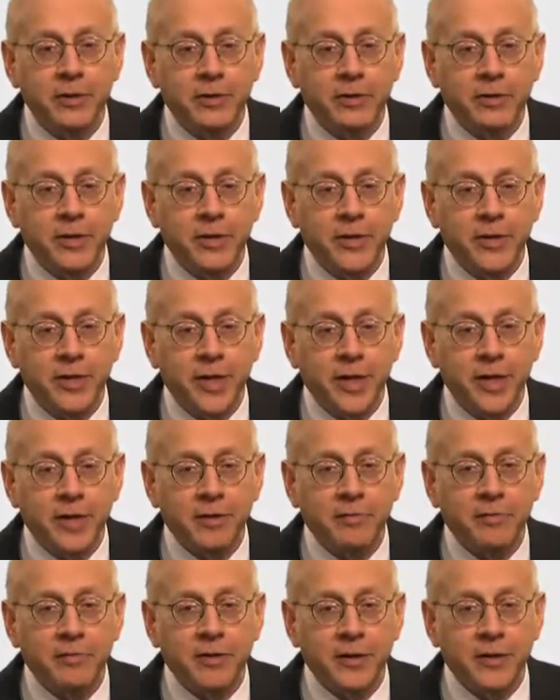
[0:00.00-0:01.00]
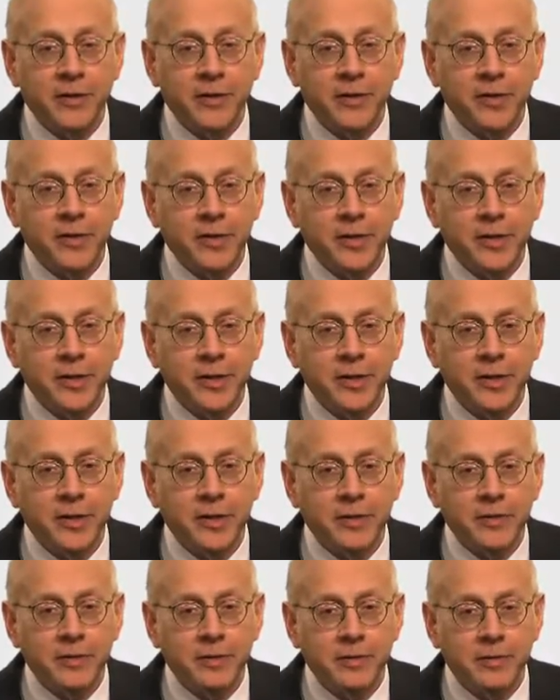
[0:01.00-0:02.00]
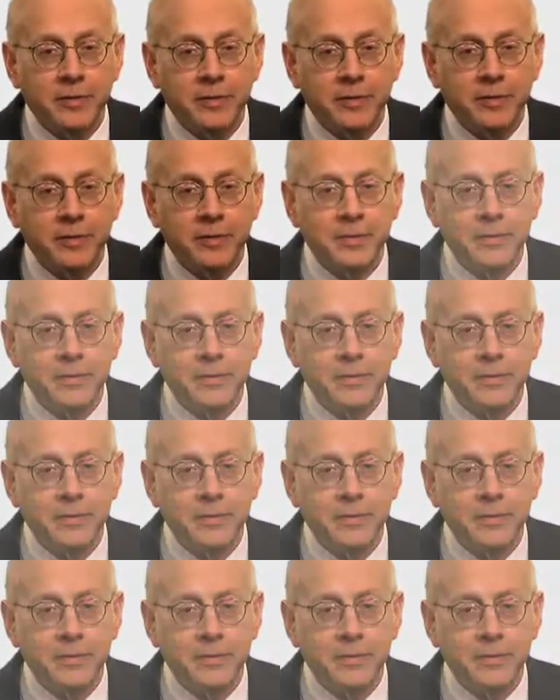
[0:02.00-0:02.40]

to detect various skin lesions.